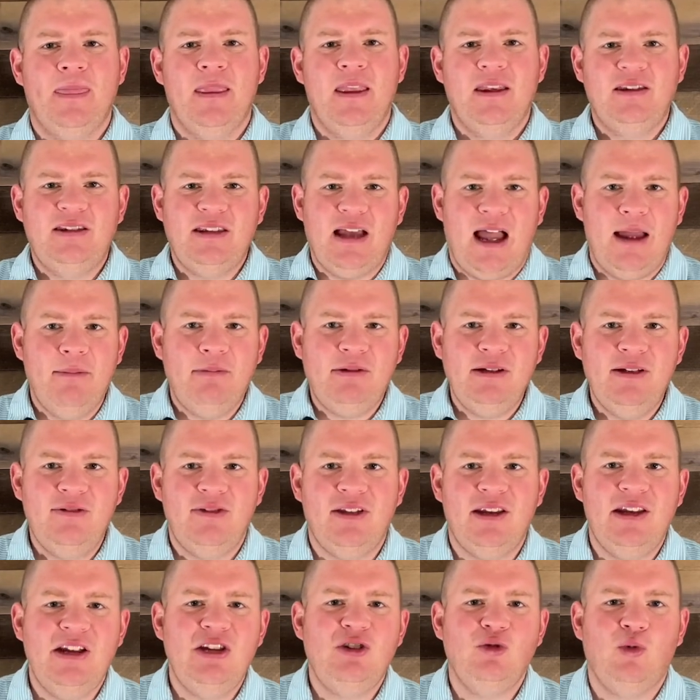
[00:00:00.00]
You see, I believe
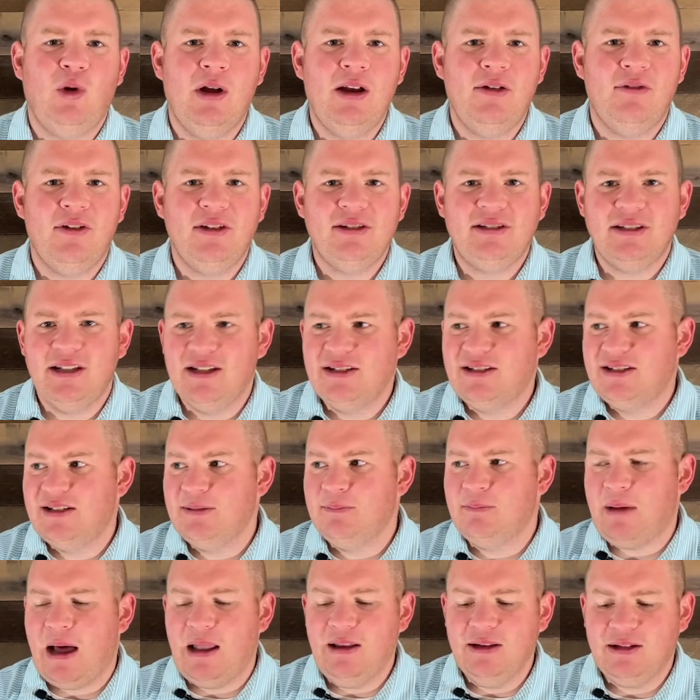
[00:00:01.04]
that each one of us is
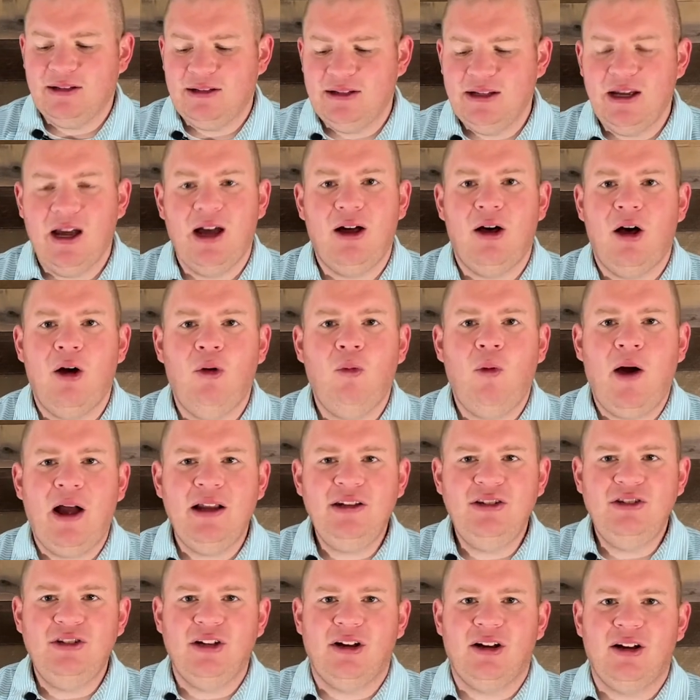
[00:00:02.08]
symbolically a, a
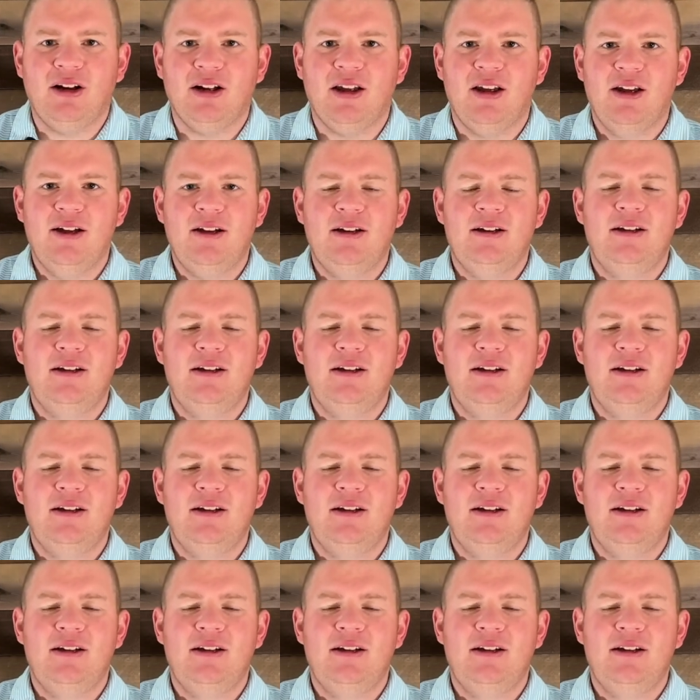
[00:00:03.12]
watchdog.